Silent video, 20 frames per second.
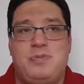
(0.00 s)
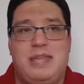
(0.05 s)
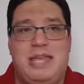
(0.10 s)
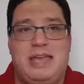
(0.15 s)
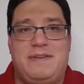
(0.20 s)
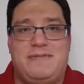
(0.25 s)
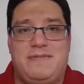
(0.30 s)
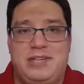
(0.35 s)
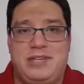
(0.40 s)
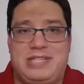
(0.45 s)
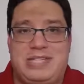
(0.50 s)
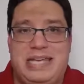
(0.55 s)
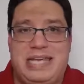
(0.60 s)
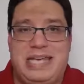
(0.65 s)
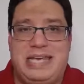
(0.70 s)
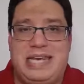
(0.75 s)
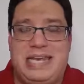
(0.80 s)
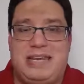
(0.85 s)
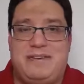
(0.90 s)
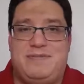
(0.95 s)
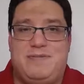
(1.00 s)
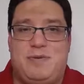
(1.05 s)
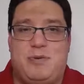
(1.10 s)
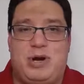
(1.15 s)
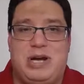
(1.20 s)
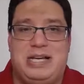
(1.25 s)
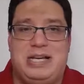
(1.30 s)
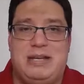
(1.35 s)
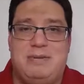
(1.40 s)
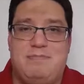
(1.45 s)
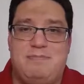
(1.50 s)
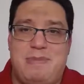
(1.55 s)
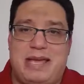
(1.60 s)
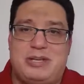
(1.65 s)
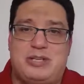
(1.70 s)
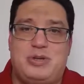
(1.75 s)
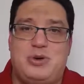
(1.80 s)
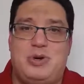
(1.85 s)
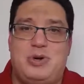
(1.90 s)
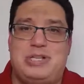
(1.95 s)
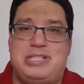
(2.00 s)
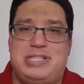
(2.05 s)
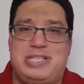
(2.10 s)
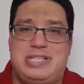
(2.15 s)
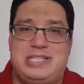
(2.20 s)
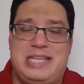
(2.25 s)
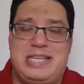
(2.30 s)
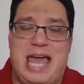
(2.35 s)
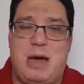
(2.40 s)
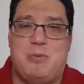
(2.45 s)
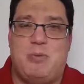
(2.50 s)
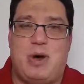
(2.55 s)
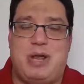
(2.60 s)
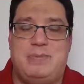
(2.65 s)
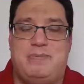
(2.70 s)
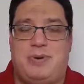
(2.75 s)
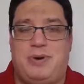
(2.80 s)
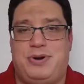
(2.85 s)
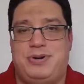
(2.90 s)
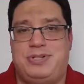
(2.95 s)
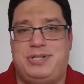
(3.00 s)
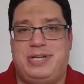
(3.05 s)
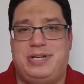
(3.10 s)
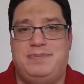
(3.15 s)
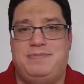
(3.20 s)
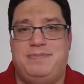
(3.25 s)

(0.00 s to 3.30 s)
if you see a need for it, make sure it's just not one person.